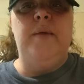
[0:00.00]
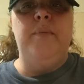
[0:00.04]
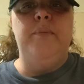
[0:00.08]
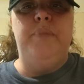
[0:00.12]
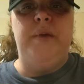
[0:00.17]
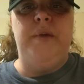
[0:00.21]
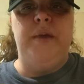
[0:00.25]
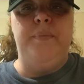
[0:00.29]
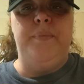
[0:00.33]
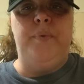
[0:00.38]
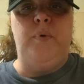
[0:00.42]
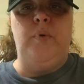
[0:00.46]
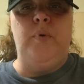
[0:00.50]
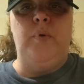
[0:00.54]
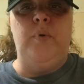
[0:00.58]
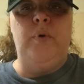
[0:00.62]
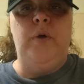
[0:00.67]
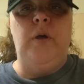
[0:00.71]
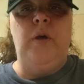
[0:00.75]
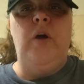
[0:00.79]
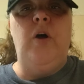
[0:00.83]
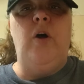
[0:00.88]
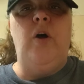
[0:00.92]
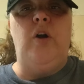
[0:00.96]
People
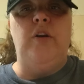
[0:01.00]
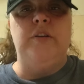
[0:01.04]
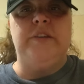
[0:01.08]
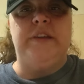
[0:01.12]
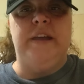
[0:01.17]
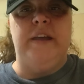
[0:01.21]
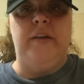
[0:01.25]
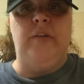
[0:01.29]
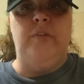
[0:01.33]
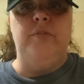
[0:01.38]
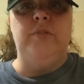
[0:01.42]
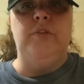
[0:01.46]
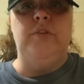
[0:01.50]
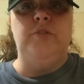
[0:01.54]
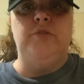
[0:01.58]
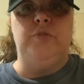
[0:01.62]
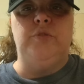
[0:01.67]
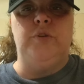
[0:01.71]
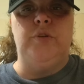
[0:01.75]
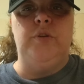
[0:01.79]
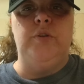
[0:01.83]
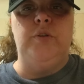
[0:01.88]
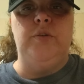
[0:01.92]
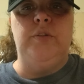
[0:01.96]
are telling the
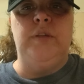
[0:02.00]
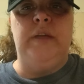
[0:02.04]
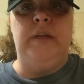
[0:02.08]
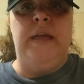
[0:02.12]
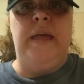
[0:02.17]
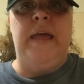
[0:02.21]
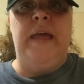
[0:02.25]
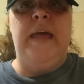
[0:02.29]
truth